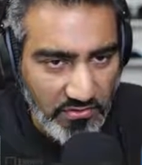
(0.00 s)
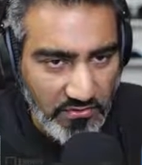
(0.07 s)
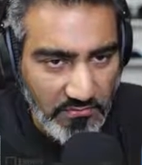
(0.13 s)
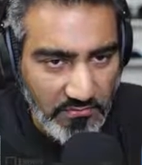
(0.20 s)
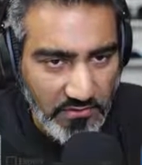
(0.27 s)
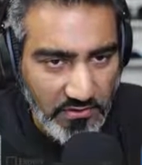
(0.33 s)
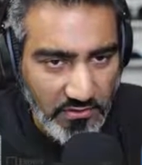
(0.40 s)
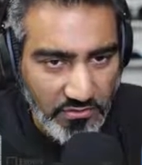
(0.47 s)

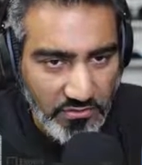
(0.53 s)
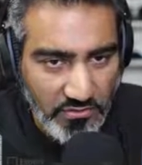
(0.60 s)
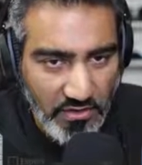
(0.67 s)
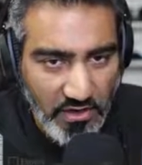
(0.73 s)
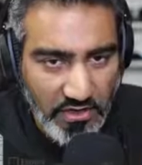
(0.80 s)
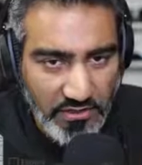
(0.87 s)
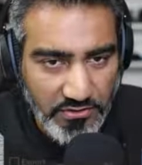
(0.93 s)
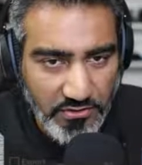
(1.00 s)
Go to
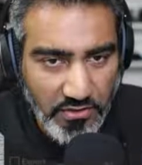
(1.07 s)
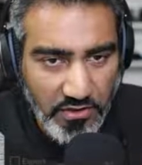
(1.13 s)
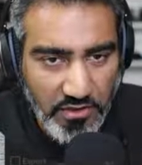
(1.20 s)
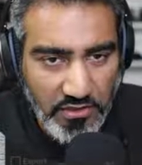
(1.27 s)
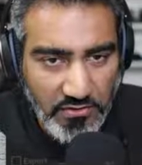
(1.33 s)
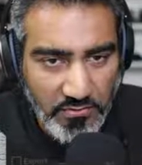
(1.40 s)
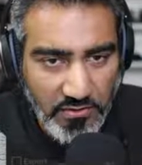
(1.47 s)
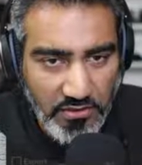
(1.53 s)
audio
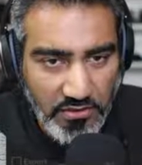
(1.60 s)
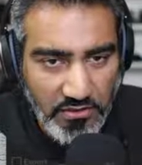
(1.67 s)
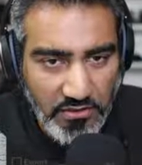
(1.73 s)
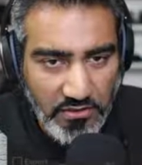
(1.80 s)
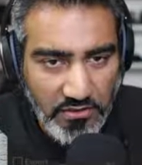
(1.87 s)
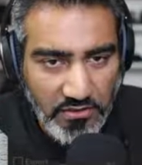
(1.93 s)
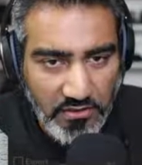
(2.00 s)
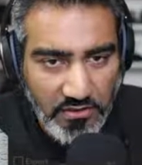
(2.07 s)
hardware.
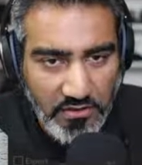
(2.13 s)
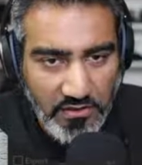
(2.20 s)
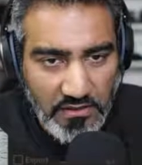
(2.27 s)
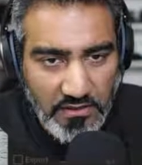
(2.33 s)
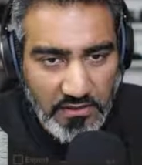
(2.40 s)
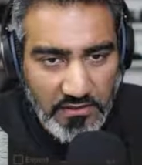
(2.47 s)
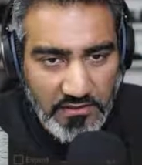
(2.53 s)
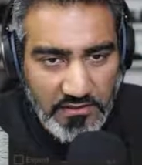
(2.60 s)

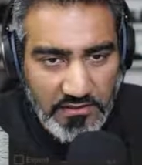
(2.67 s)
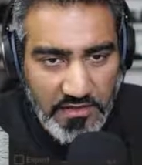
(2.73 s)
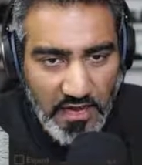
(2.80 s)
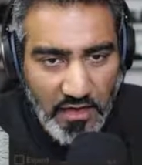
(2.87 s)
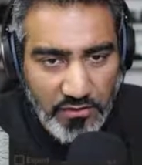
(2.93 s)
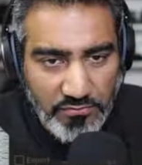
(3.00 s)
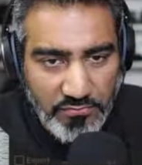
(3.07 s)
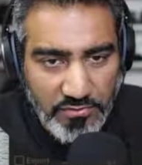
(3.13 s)
The
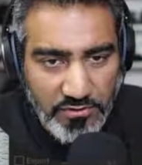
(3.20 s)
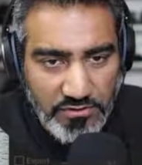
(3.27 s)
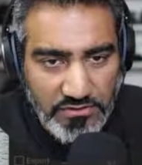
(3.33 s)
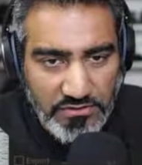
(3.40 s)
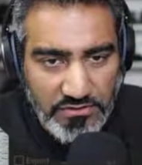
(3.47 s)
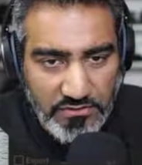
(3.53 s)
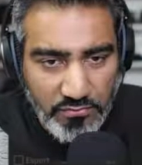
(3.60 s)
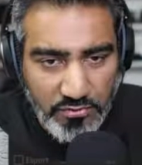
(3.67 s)
output
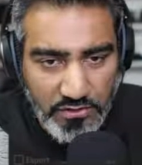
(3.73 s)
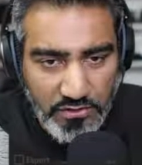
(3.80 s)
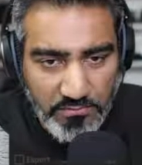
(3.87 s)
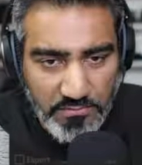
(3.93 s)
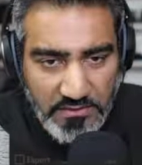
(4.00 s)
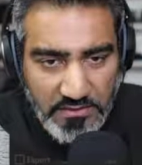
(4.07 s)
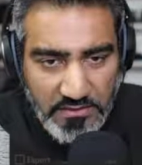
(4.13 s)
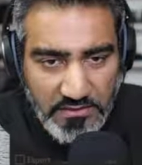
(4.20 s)
will
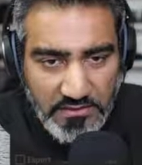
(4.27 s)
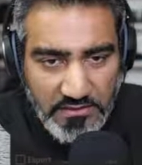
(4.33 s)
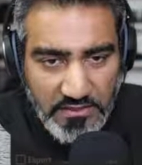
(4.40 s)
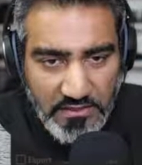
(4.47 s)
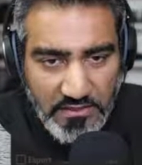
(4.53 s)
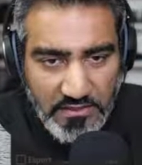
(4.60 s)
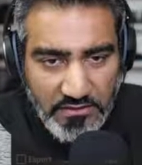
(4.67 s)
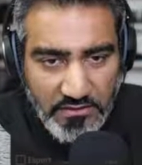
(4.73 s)
be
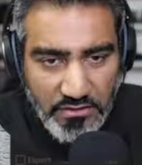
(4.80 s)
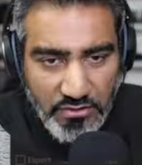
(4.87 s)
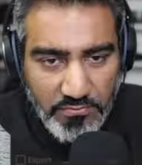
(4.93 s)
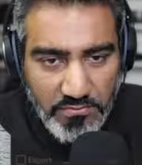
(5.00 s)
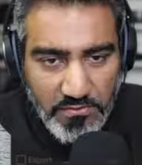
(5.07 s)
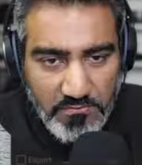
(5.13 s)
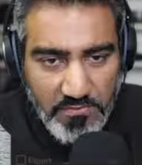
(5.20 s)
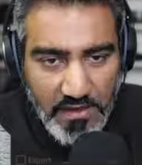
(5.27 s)
the loop
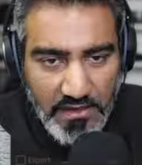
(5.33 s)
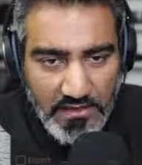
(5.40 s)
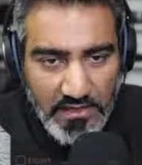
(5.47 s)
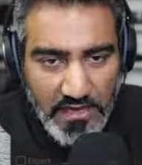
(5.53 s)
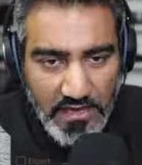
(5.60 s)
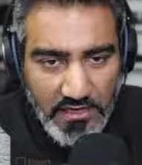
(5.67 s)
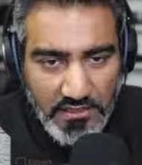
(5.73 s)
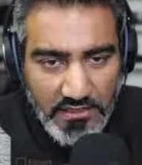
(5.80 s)
back
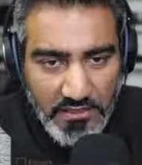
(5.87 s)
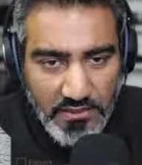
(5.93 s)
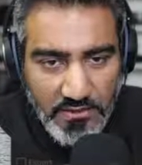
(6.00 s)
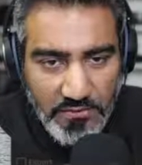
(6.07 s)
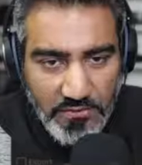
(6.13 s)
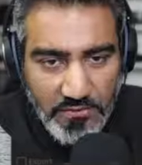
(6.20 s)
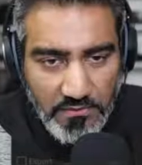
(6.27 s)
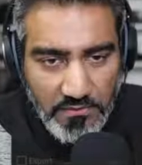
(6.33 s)
audio.
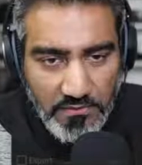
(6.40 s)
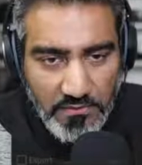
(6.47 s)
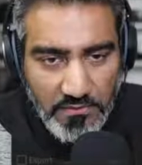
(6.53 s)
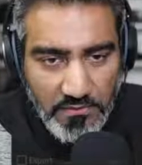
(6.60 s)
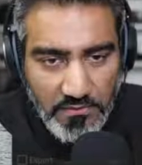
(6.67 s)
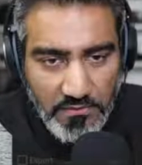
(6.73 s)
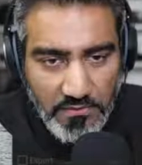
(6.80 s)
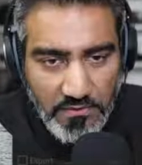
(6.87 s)

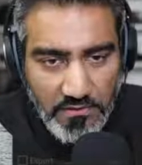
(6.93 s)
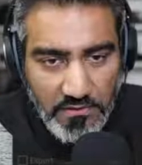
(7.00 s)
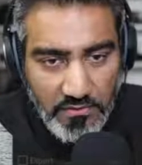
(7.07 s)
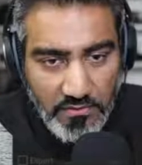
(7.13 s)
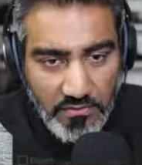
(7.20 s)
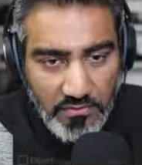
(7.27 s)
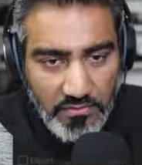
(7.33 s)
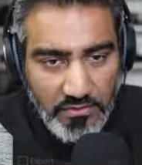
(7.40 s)

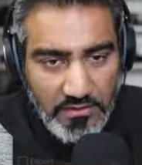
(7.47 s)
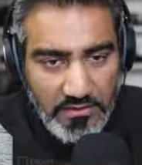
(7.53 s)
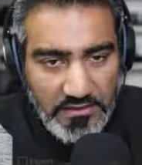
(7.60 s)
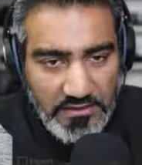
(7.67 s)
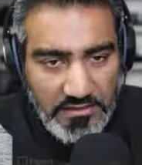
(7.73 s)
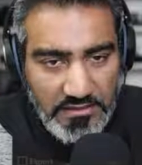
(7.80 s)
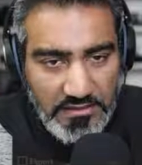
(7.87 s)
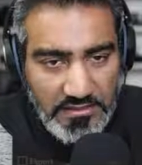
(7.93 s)
Ooh,
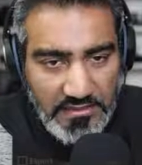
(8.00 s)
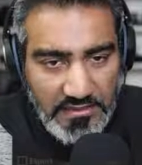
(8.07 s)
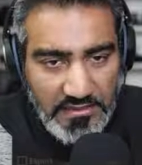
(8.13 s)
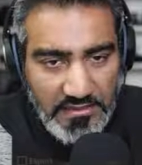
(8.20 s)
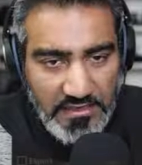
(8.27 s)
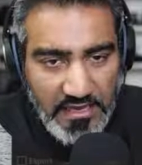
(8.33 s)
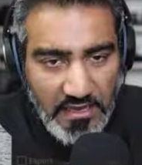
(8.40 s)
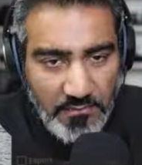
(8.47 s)

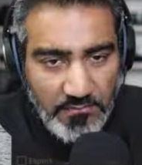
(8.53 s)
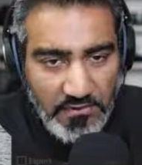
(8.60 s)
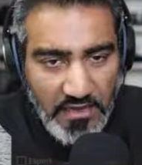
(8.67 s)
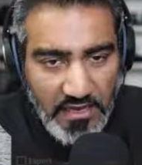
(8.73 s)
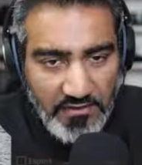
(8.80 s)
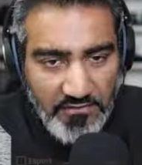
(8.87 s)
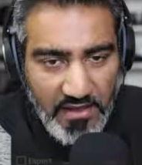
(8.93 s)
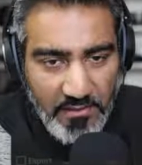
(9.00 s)
Ecamm
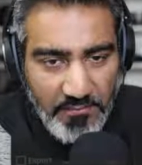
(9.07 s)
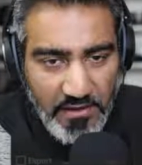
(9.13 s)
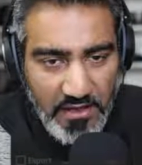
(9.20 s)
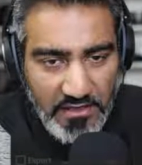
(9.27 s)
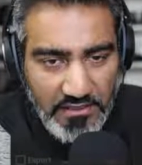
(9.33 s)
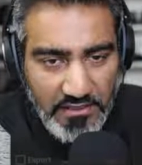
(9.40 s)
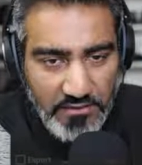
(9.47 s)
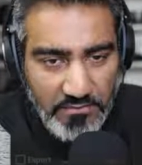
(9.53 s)
Live App
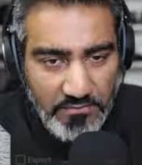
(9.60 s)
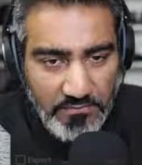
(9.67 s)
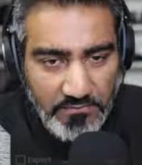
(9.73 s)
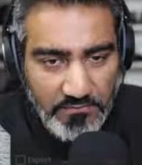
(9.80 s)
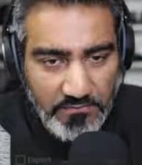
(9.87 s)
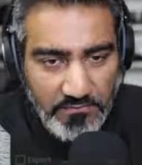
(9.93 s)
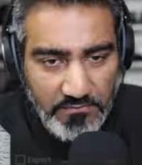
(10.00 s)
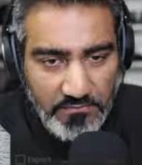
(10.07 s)
audio.
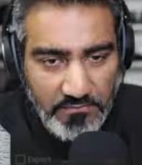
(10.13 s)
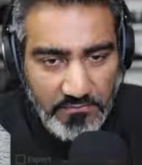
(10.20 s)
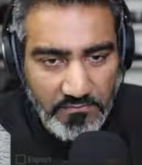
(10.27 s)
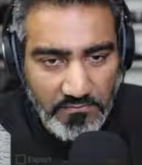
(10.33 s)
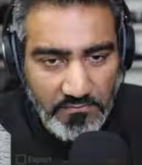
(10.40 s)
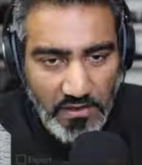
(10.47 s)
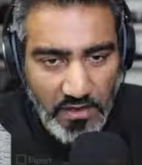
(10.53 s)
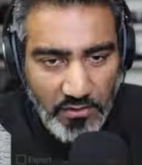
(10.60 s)

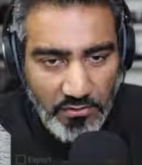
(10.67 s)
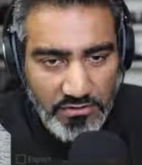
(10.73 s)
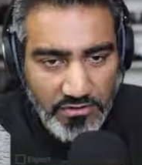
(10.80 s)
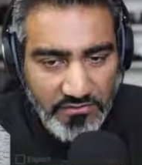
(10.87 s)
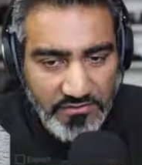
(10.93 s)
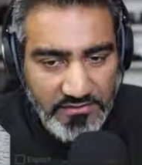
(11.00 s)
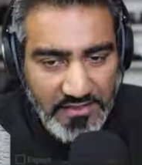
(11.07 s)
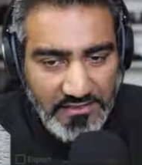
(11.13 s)
I wonder if
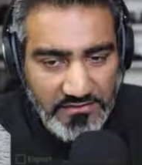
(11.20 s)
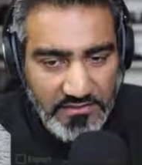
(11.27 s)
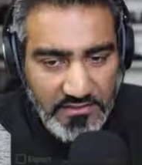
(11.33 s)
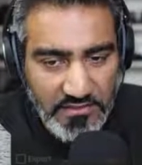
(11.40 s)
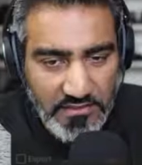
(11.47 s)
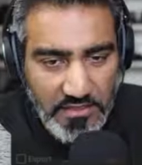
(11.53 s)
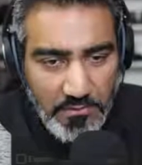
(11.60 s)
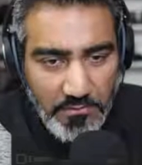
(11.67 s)
that's going to
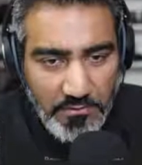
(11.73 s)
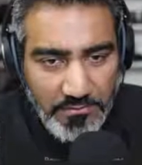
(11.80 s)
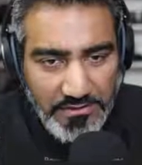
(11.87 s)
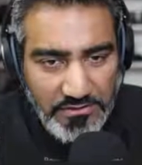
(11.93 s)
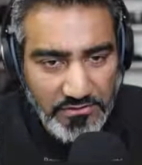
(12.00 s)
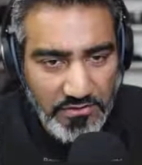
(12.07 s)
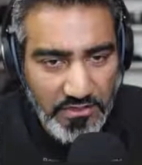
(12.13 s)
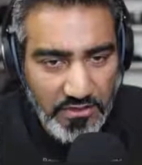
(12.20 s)
enable me
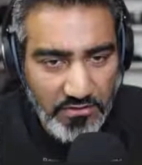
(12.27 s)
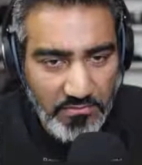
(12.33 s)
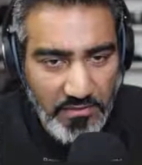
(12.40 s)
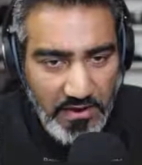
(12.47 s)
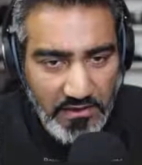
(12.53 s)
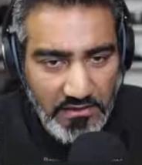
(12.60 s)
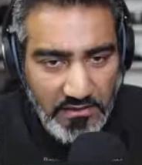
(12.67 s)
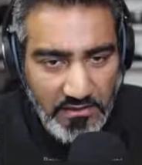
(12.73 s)
to hear back.